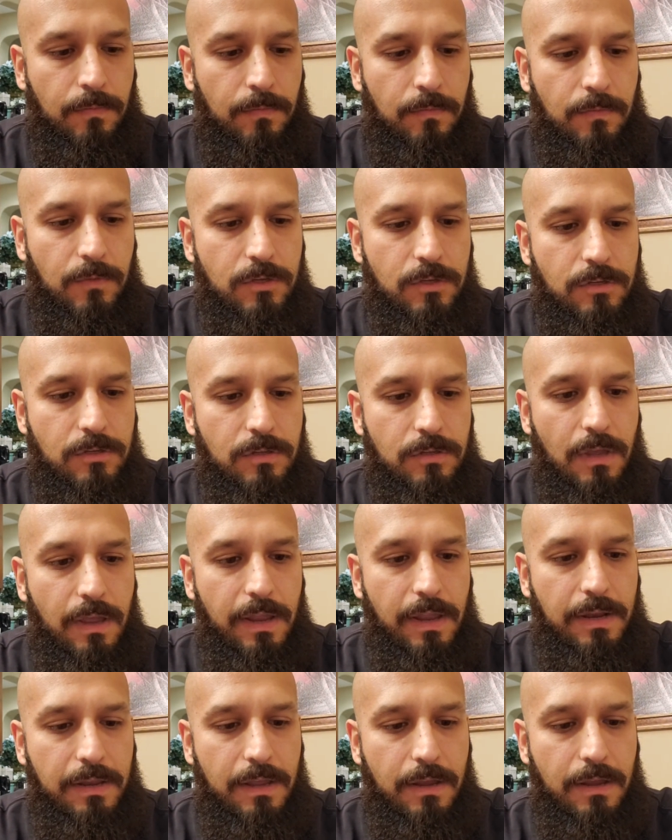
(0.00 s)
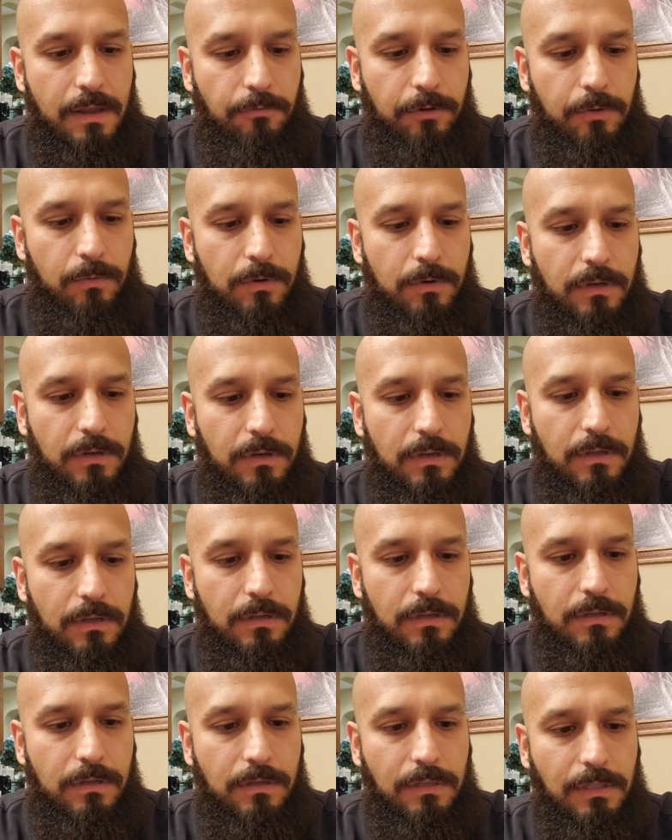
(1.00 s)
Just at everyone
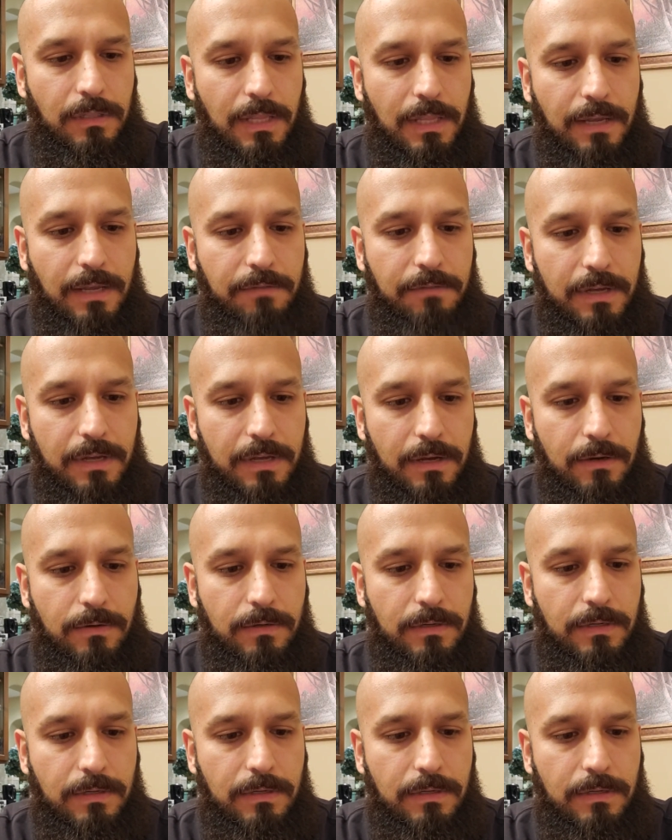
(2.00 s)
live now.